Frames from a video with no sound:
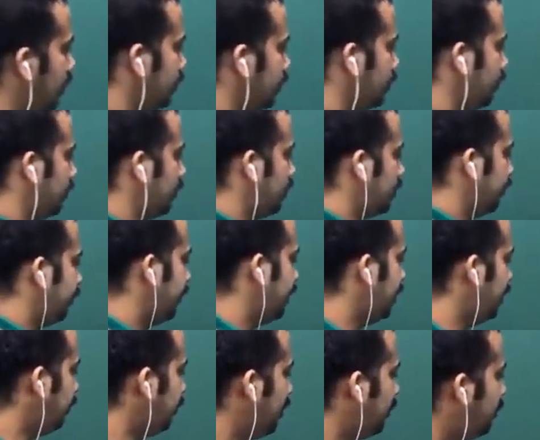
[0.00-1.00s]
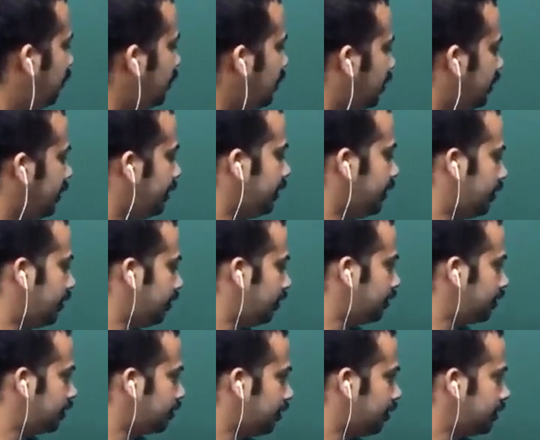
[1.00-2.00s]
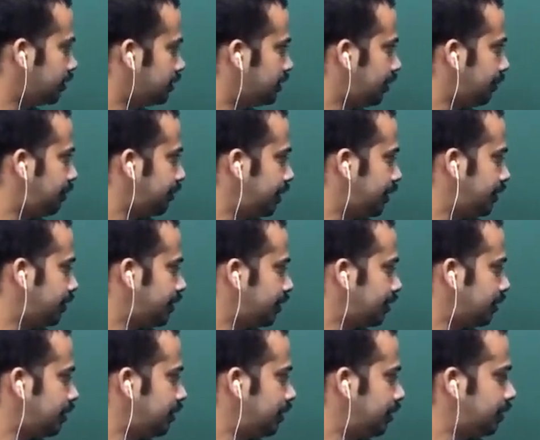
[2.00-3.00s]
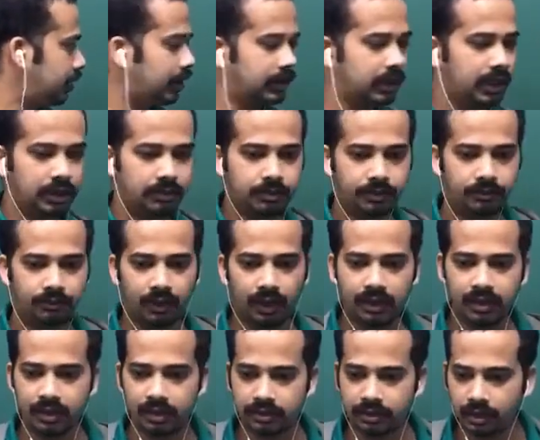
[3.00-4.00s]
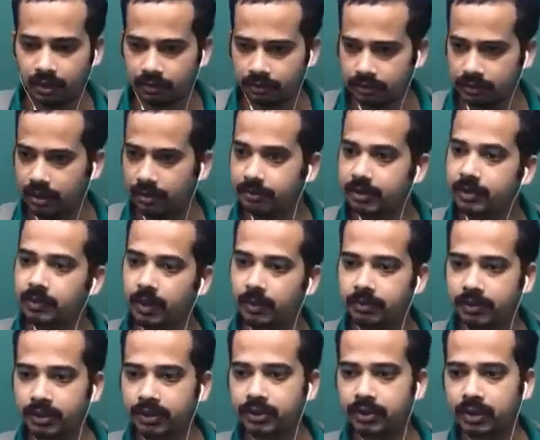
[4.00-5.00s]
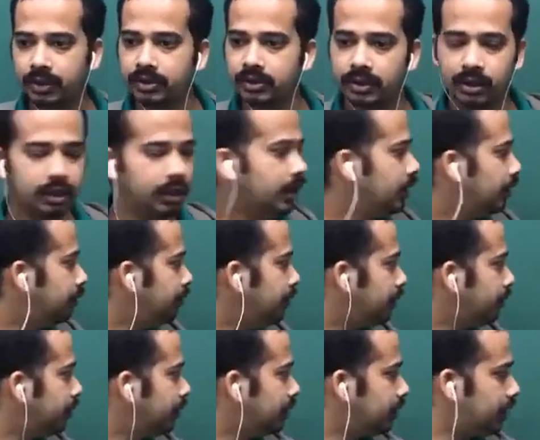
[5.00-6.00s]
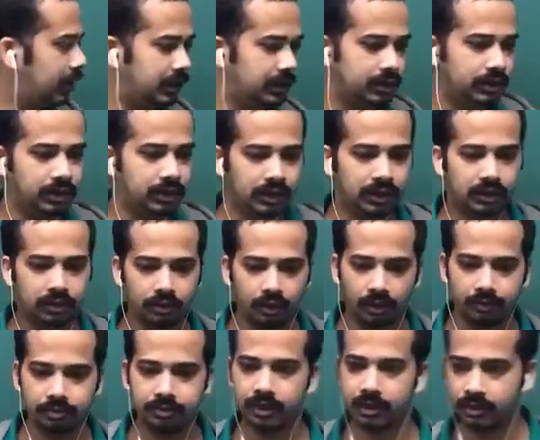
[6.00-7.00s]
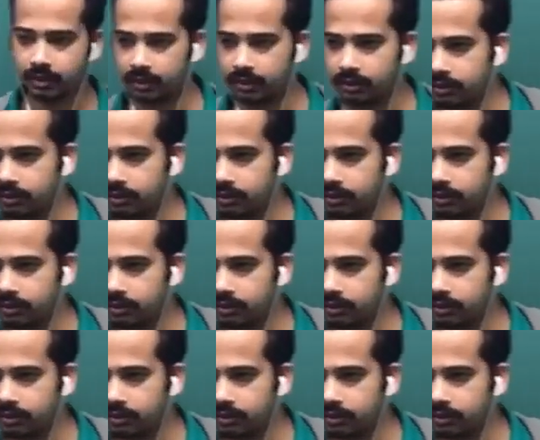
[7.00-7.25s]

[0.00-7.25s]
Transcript: So this minimum what you call separation that can be well resolved, the minimum distance between any two object,